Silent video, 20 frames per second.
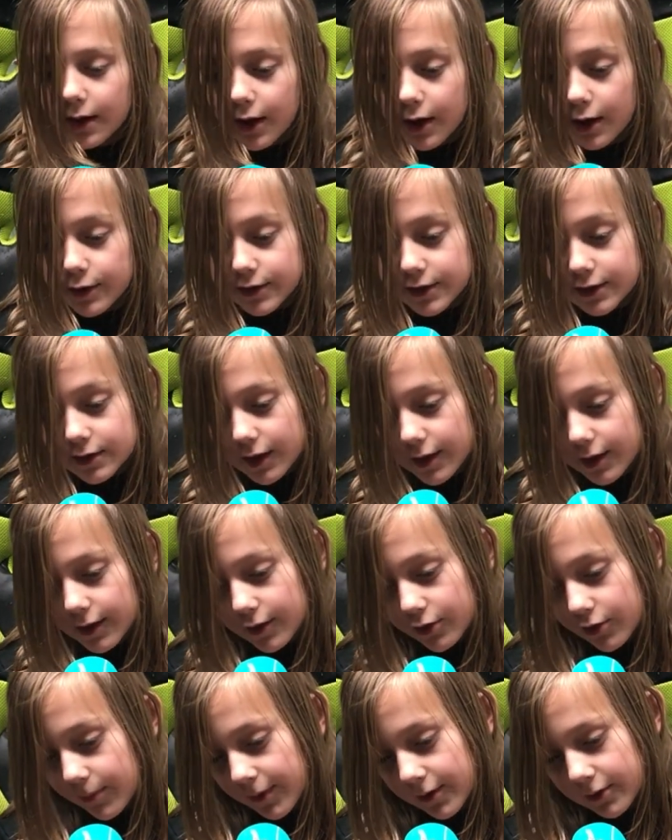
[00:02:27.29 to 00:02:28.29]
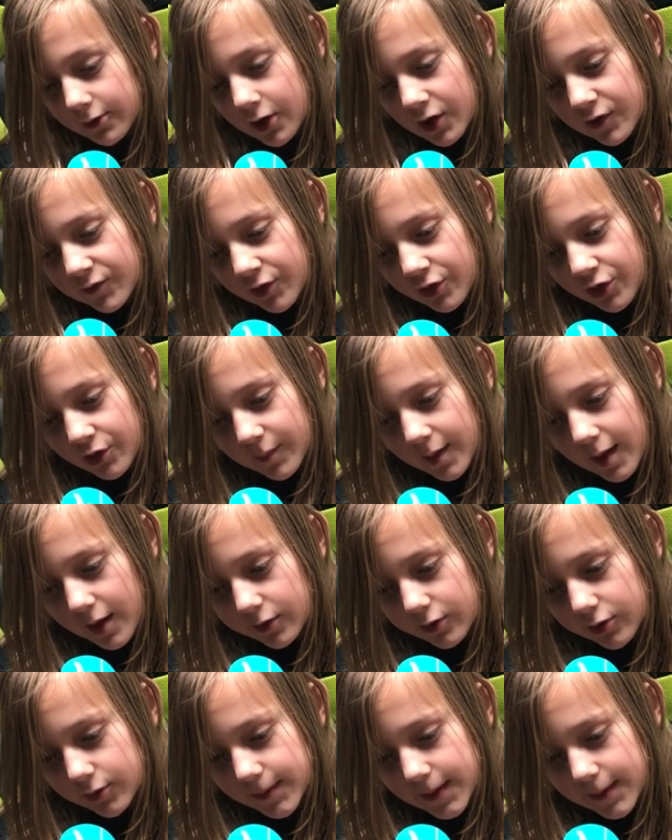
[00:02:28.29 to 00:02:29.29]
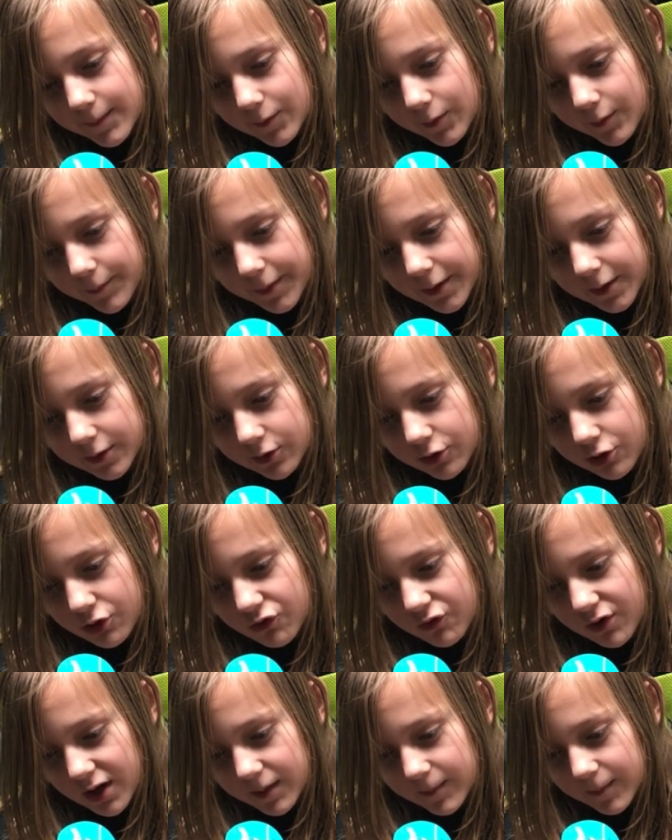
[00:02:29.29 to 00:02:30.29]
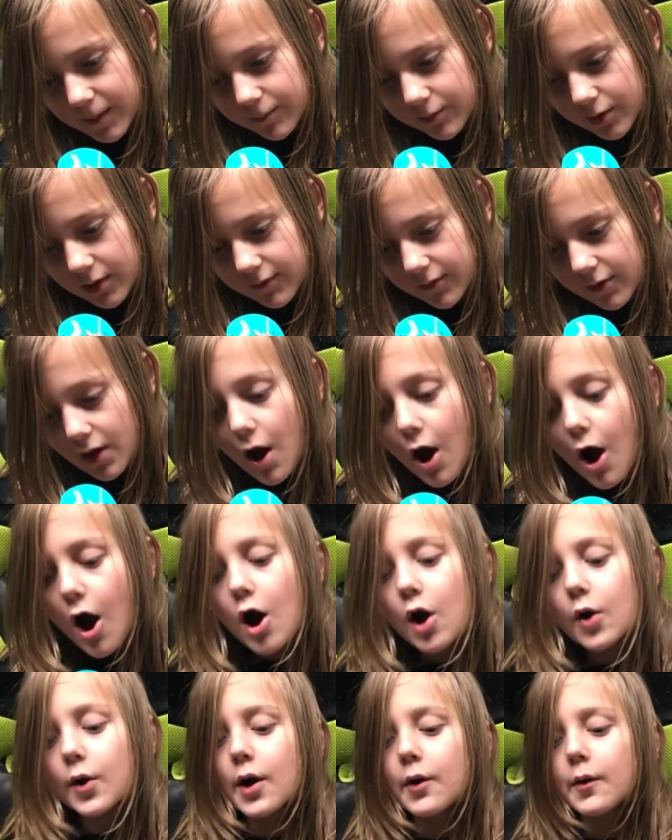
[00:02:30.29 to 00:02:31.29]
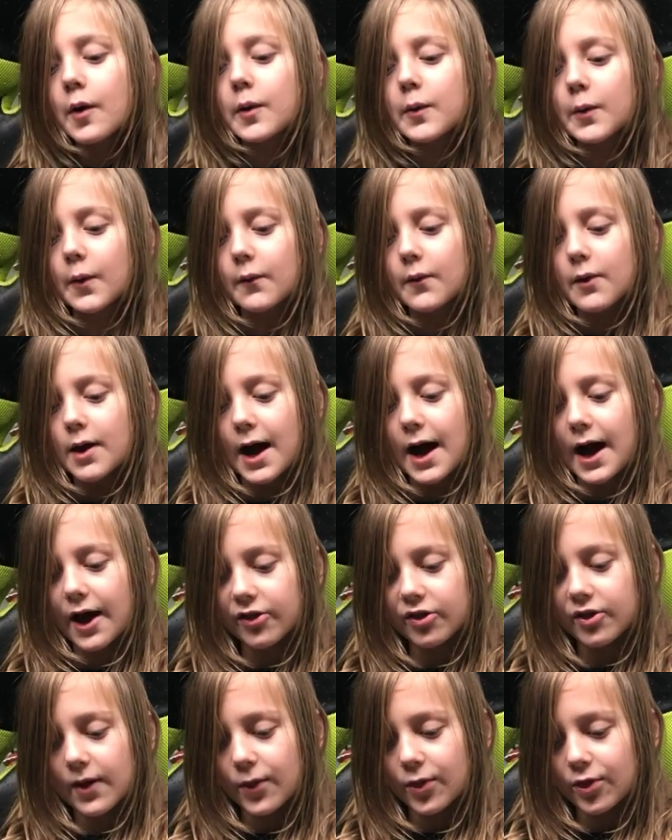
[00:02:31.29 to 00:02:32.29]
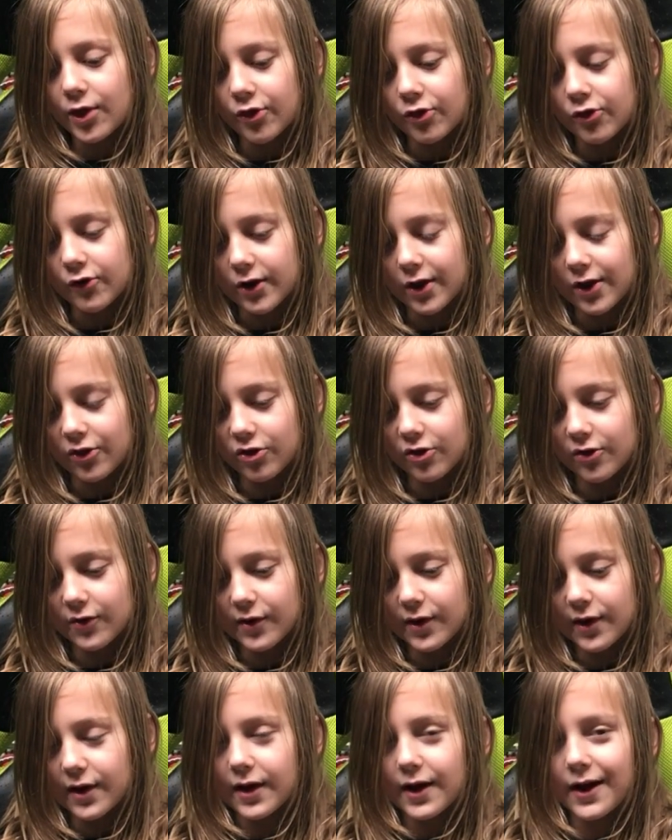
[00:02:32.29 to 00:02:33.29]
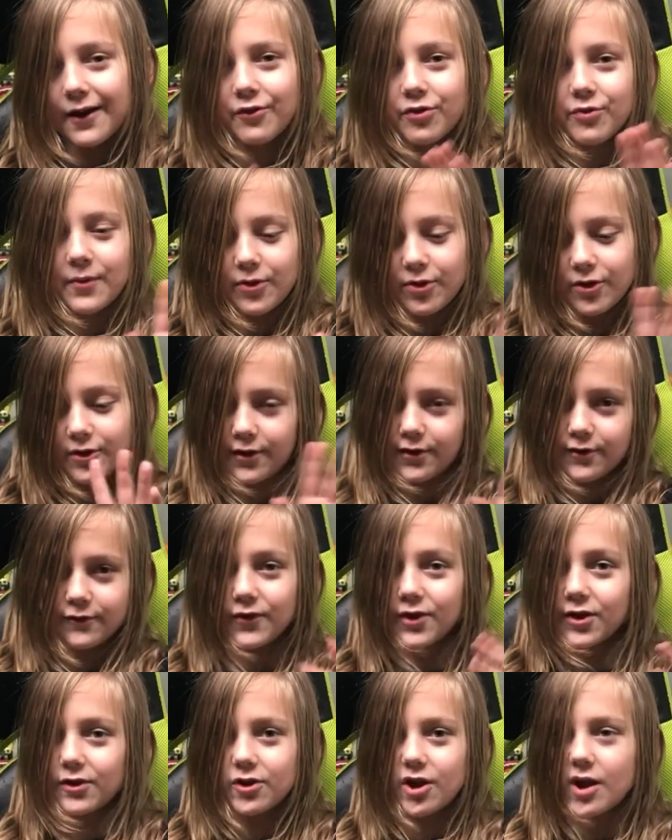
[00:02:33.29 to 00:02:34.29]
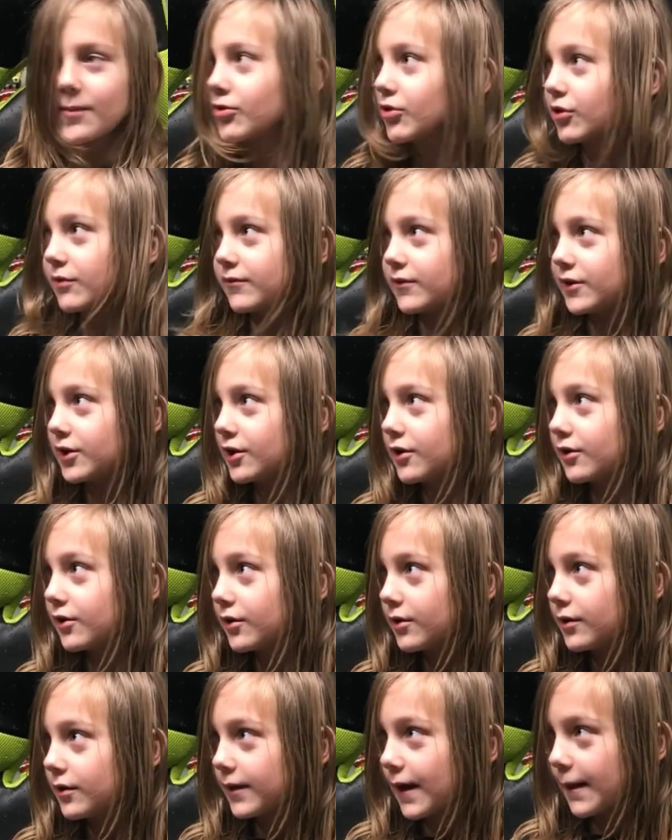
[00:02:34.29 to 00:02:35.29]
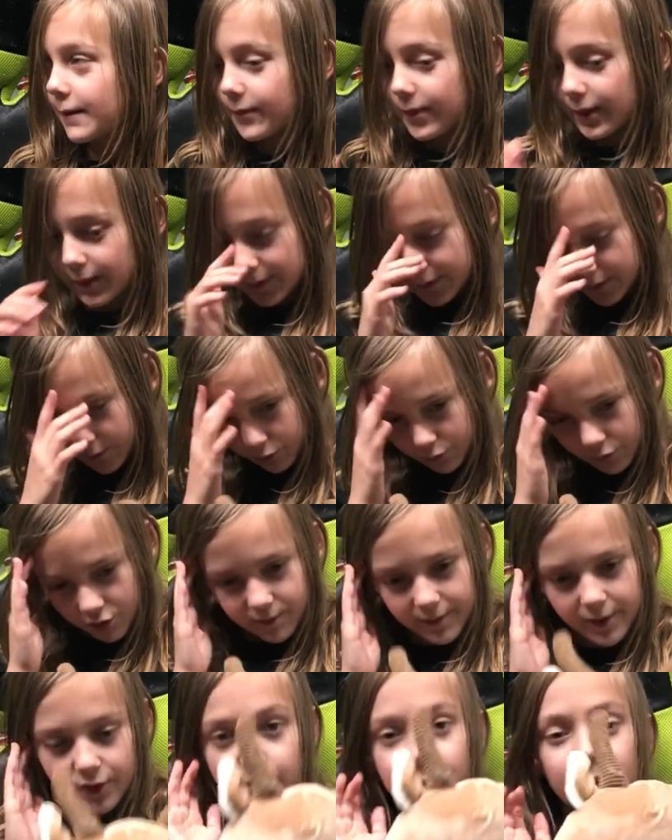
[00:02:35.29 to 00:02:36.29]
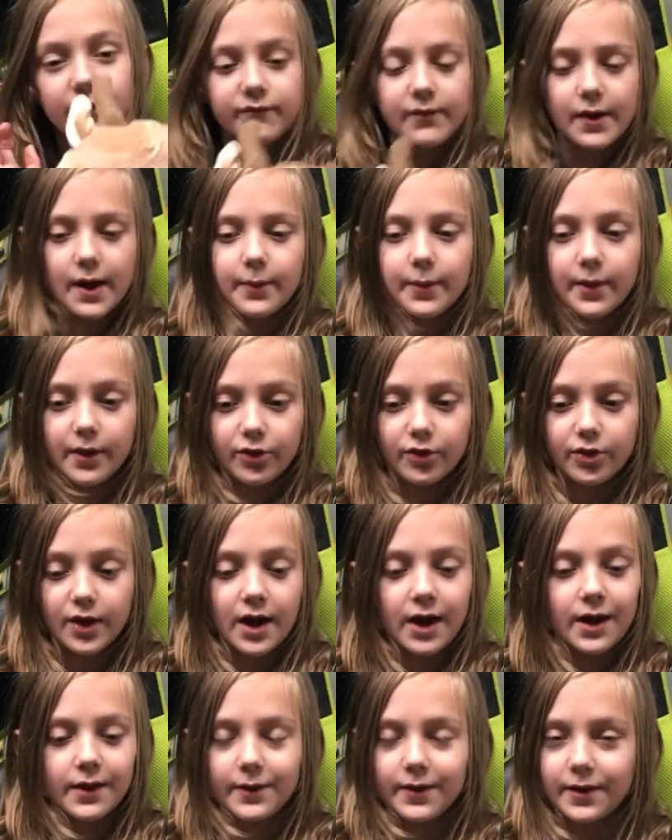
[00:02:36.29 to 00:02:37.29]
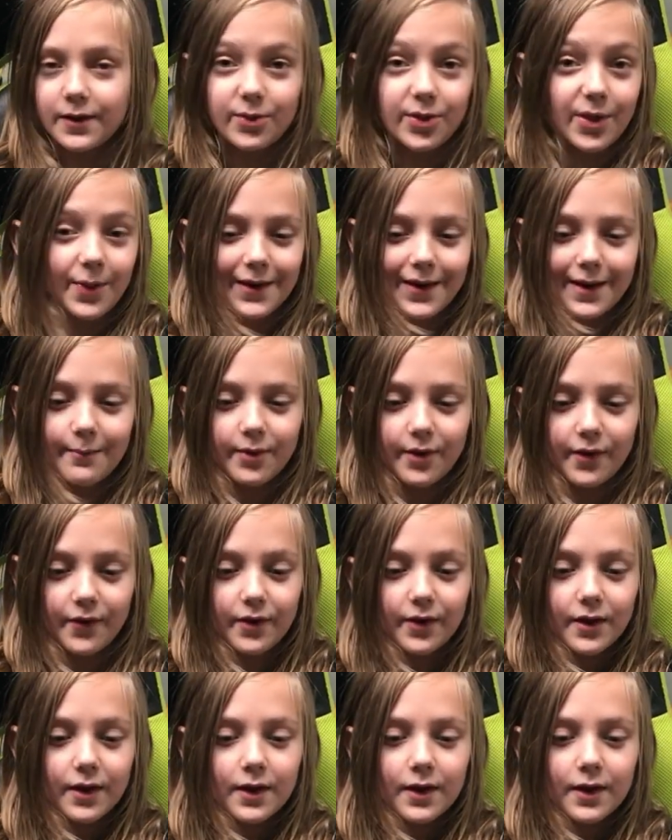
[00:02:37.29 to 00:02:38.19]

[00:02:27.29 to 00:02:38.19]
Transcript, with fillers: Adela is a bit nervous around new people, but she's trying to be brave. Oh, oh, oh, oh I saw this yesterday. So I was watching my claw machine video uh, that the did Squishmallows. They found this. I, they didn't say the name though.